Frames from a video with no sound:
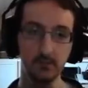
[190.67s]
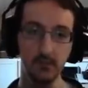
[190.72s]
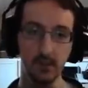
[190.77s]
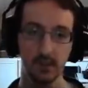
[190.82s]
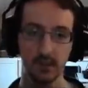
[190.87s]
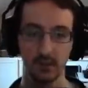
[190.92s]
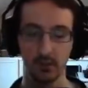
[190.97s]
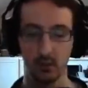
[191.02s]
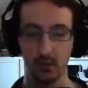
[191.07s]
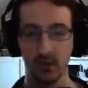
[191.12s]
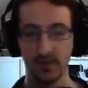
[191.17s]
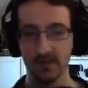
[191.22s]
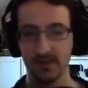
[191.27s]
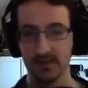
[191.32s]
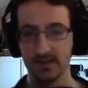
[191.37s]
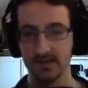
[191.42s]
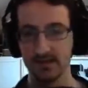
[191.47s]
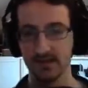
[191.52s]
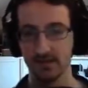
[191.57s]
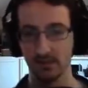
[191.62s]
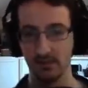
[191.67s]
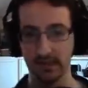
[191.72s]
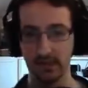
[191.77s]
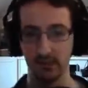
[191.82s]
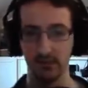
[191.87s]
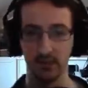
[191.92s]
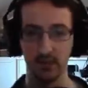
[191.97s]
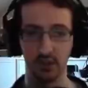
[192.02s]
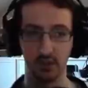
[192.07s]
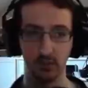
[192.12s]
So Wired Lance is a really,
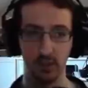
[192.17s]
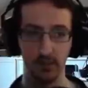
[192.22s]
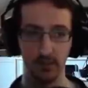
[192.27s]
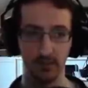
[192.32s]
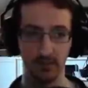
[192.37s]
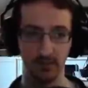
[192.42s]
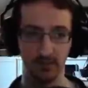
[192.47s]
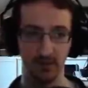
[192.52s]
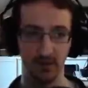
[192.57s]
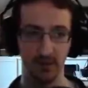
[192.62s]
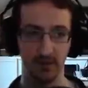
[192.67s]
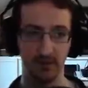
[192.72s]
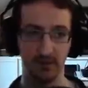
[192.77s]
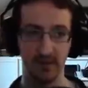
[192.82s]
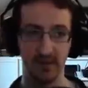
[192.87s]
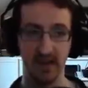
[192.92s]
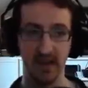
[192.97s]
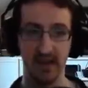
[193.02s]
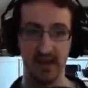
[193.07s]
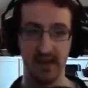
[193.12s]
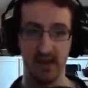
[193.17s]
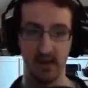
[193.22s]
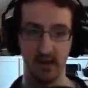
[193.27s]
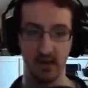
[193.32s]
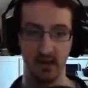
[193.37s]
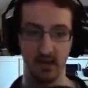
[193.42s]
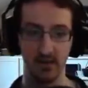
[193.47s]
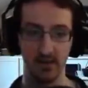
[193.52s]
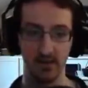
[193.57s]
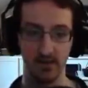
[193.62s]
really good weapon for getting in on
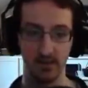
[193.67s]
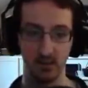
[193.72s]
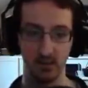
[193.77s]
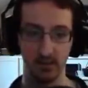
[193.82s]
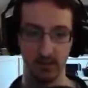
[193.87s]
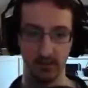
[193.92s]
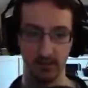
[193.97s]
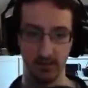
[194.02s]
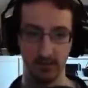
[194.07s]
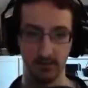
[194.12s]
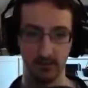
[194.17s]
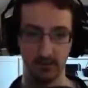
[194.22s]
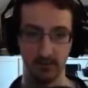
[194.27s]
enemies quickly.